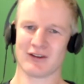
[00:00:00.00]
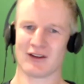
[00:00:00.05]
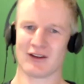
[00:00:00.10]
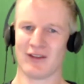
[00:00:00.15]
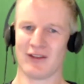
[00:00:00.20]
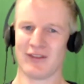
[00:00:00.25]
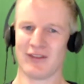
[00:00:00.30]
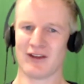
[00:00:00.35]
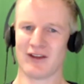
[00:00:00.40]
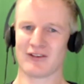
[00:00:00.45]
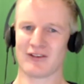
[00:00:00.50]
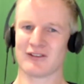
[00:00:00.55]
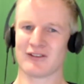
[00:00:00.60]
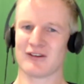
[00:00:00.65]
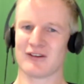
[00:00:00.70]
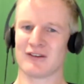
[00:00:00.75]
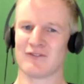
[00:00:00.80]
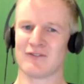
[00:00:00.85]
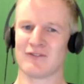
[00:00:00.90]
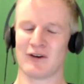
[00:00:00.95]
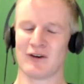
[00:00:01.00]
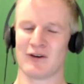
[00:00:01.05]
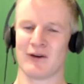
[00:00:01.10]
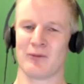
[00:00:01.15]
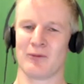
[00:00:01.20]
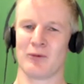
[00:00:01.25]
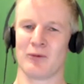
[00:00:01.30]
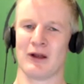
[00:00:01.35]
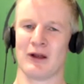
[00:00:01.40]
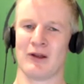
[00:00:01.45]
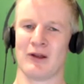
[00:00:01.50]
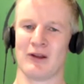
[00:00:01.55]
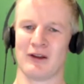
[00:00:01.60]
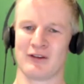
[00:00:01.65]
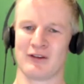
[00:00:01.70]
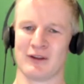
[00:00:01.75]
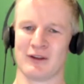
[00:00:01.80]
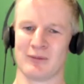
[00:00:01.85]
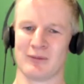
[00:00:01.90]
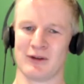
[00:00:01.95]
And that's a very well
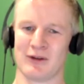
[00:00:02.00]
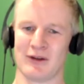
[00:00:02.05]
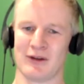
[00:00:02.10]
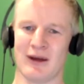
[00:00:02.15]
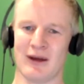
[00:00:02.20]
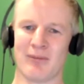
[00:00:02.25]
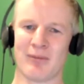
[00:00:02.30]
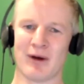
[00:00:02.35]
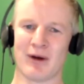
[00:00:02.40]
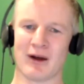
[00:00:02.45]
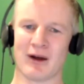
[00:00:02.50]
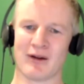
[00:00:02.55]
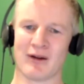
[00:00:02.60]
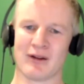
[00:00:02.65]
accepted number,